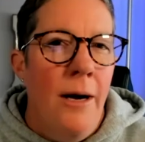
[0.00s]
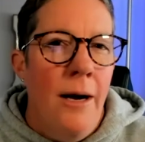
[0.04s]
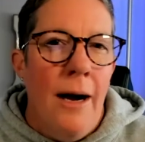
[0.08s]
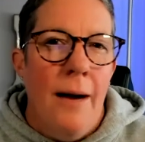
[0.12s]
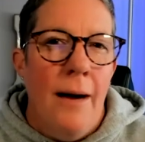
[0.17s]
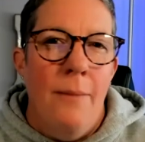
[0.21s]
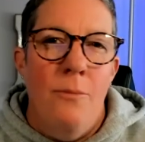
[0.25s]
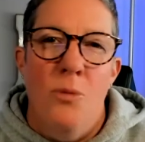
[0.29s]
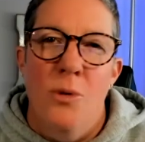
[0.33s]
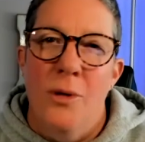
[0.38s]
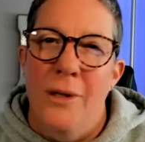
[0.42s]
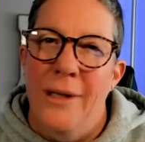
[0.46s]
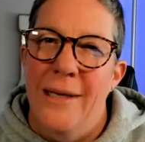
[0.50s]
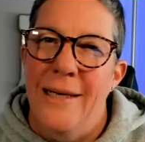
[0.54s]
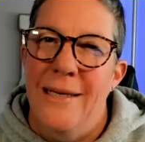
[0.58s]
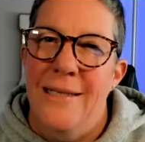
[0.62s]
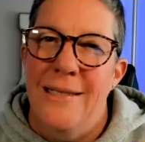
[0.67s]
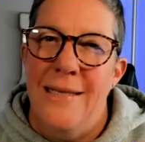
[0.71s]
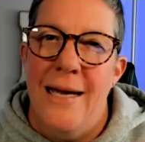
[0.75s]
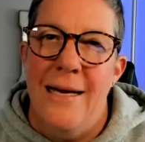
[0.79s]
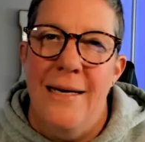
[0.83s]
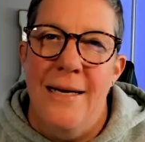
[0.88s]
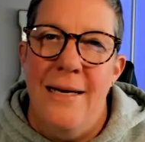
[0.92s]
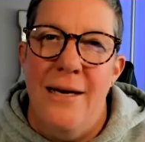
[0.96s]
I'm really
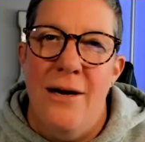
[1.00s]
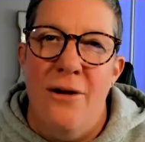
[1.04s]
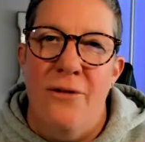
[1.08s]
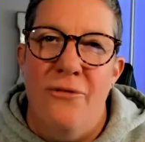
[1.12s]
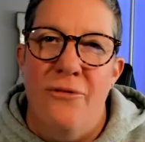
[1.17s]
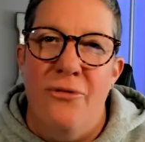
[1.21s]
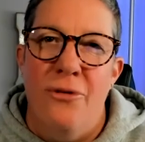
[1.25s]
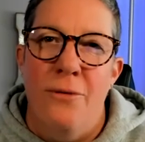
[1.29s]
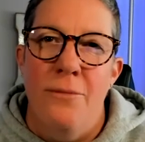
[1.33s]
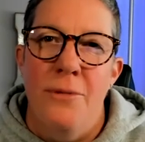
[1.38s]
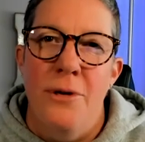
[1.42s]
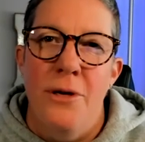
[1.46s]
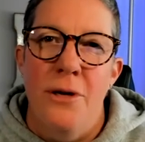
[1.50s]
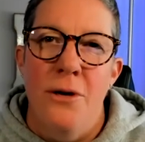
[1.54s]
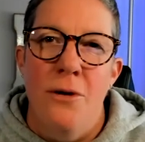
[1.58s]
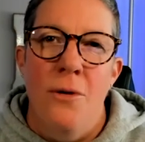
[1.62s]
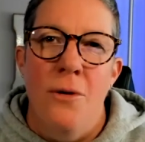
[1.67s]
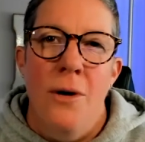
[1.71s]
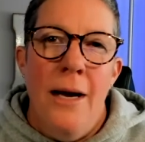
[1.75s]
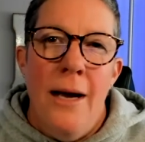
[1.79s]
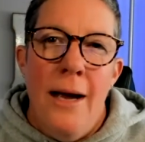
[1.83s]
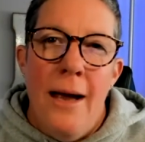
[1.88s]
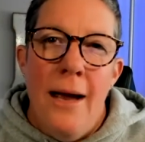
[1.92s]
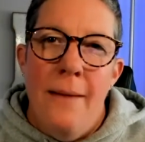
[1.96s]
excited to hear from you.
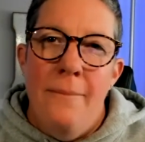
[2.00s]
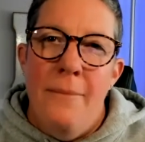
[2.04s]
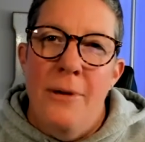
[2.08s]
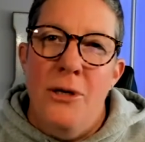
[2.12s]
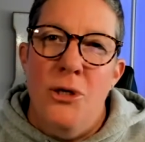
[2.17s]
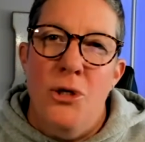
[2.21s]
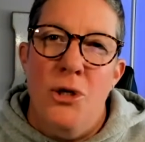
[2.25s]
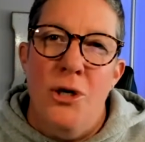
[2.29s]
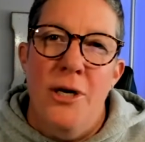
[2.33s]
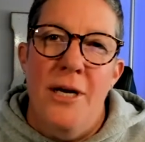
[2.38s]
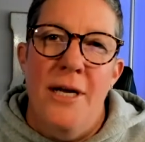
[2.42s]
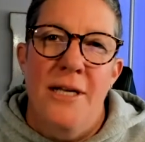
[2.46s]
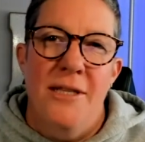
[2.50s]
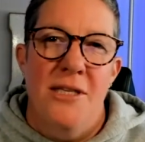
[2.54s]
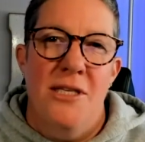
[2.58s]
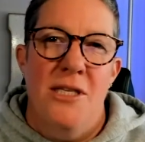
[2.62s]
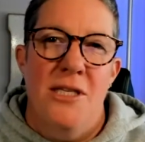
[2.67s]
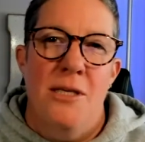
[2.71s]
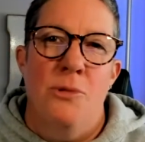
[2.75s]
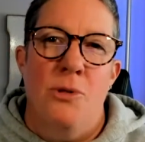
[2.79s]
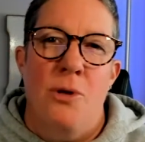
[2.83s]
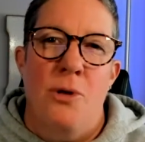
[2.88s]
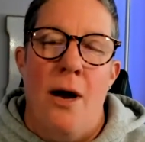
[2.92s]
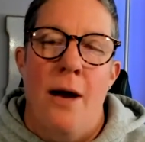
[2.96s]
And make sure you hit the
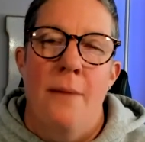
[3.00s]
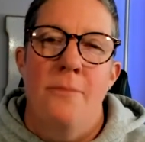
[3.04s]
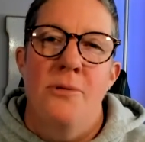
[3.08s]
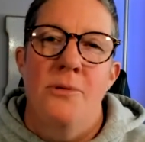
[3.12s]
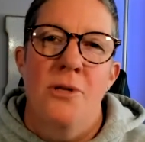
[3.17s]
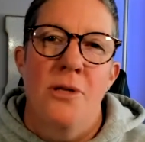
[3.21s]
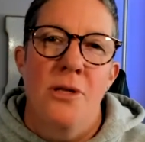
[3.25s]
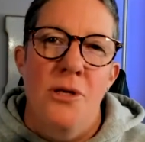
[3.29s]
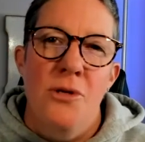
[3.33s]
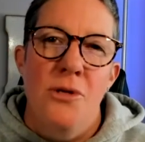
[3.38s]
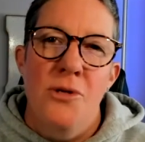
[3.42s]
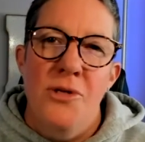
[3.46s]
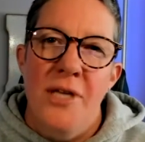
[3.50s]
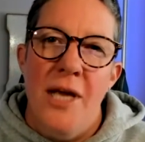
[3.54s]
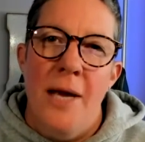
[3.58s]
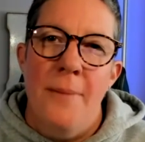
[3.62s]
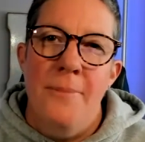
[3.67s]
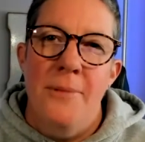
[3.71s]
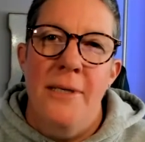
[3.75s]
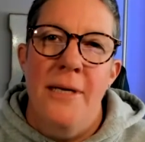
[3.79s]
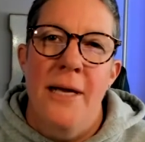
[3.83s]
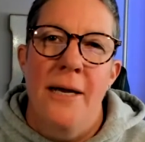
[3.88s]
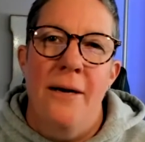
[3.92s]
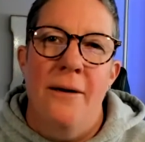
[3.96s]
subscribe so that you stay up
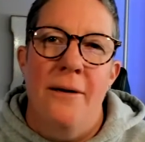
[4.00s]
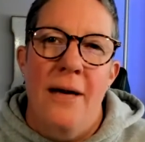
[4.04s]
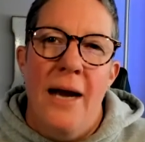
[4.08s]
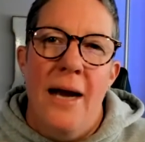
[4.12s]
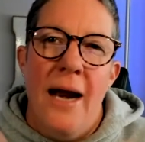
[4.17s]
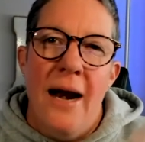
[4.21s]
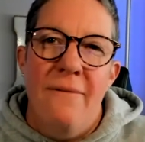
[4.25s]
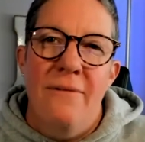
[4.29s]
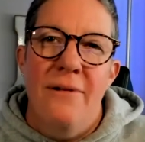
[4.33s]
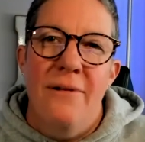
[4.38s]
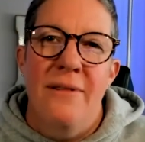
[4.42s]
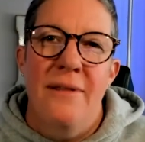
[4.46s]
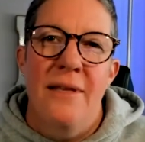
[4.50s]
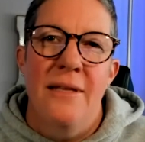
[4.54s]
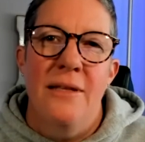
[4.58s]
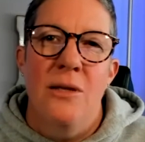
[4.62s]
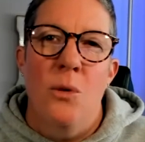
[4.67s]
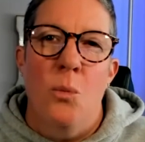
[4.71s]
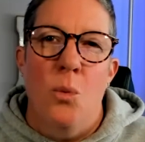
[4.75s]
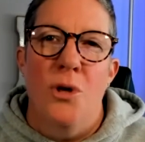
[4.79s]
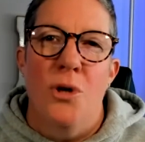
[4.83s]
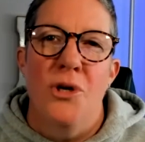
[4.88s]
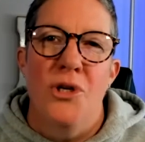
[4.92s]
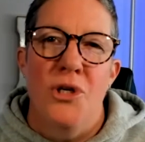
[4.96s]
to date on everything that
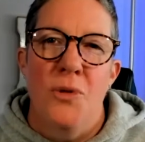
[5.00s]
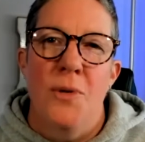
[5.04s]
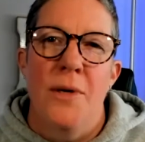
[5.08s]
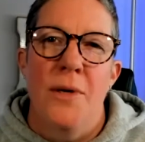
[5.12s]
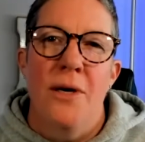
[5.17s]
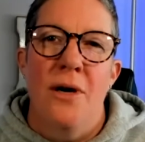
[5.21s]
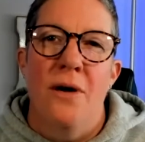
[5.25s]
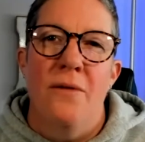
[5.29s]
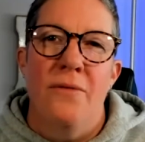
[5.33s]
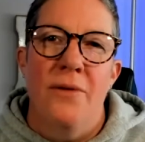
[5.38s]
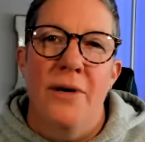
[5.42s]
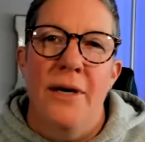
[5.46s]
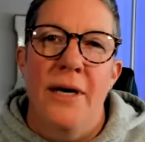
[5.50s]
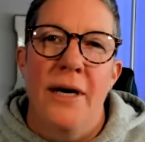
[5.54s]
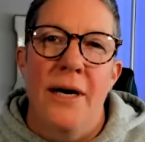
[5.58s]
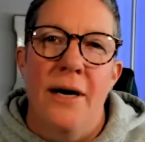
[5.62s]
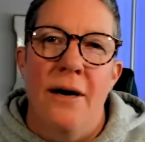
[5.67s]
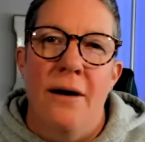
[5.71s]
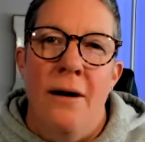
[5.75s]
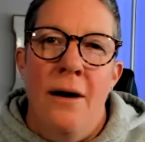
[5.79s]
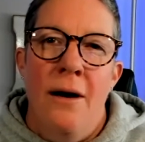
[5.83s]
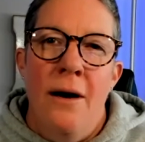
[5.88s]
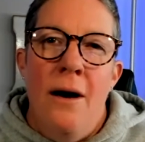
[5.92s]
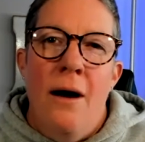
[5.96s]
we're doing over
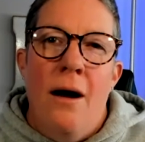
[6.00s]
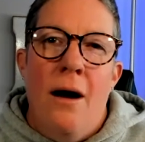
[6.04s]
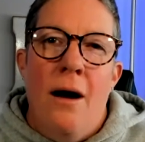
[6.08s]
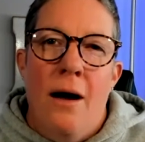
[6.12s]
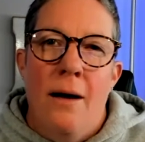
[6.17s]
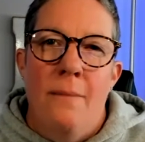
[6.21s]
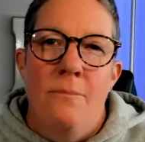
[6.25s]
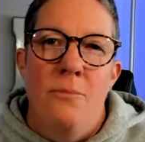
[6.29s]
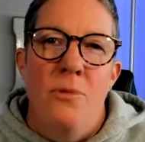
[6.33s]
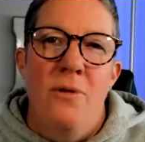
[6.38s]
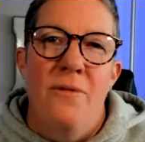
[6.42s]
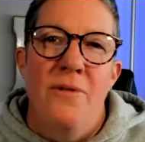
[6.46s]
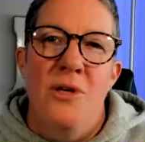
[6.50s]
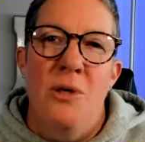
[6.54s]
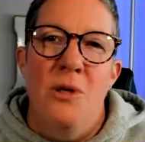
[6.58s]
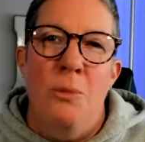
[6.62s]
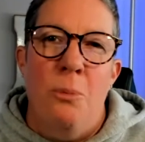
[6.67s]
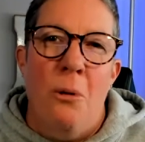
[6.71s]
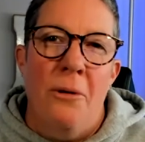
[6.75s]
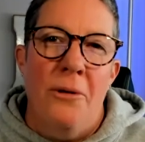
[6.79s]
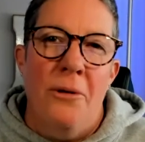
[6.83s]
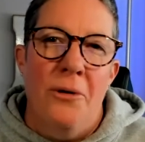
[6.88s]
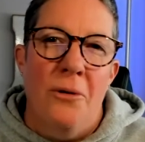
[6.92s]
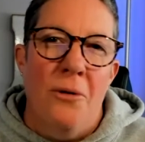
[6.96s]
here on moving to
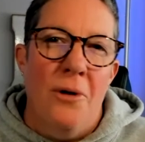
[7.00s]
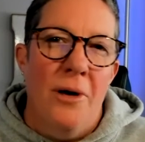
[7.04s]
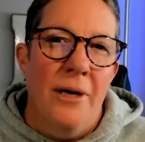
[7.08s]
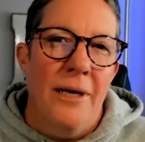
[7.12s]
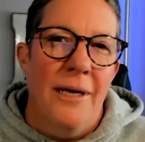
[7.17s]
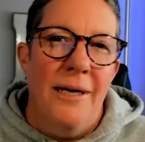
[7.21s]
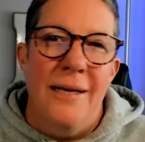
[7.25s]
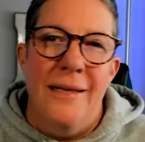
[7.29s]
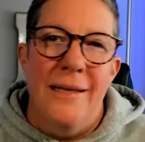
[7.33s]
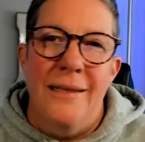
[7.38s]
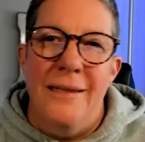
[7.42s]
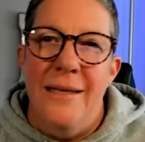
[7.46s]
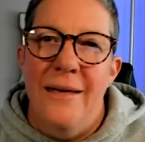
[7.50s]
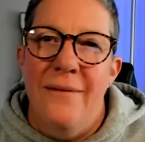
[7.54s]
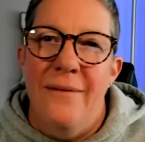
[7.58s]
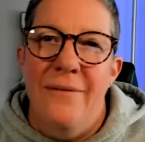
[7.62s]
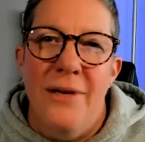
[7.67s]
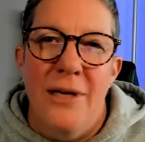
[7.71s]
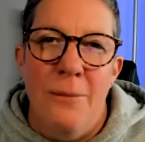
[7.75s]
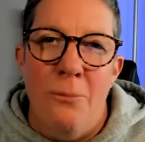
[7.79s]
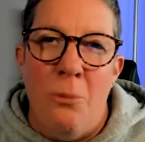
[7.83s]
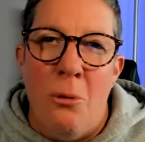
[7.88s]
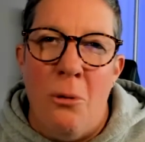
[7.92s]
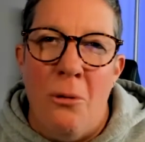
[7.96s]
Portland, Oregon and
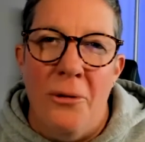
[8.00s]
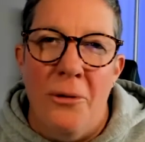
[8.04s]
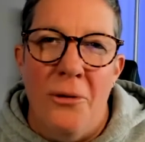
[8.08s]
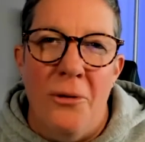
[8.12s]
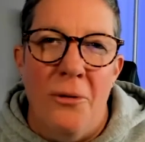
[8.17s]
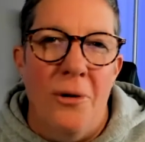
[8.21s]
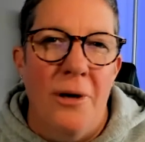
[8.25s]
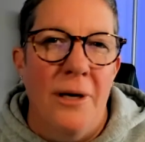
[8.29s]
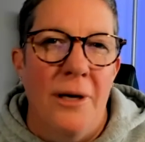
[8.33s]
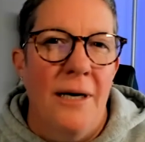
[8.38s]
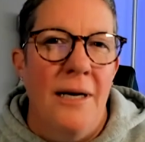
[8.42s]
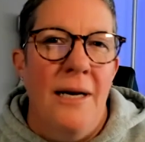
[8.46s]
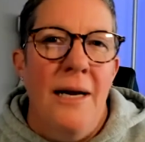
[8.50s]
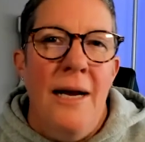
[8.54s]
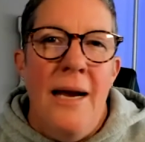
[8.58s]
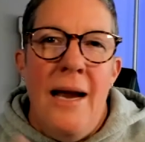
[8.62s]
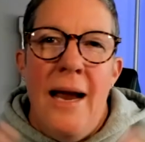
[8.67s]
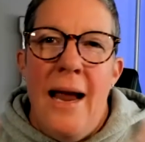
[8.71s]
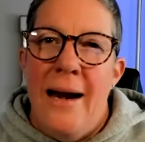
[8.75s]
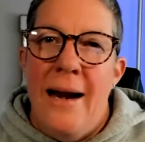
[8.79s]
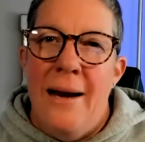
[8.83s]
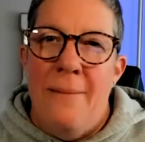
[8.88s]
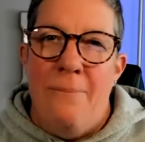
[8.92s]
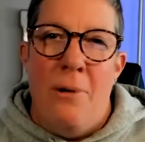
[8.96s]
living in Portland, Oregon
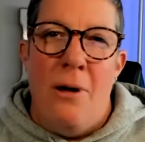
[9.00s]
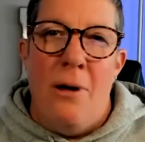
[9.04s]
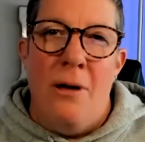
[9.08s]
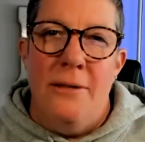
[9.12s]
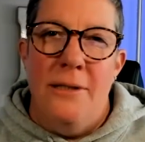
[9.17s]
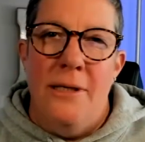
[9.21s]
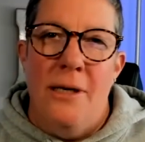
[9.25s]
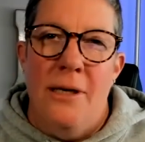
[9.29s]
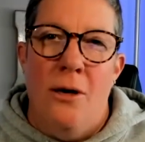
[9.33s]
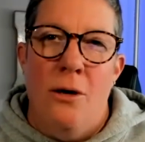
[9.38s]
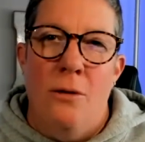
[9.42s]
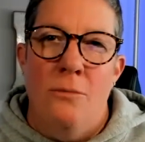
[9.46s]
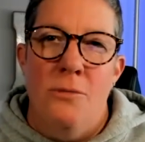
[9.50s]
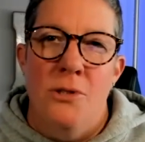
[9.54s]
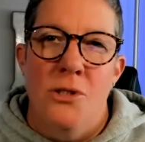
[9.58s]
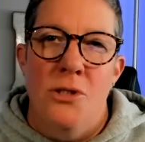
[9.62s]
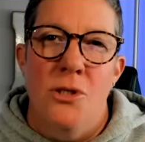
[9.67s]
and at Paldi Homes.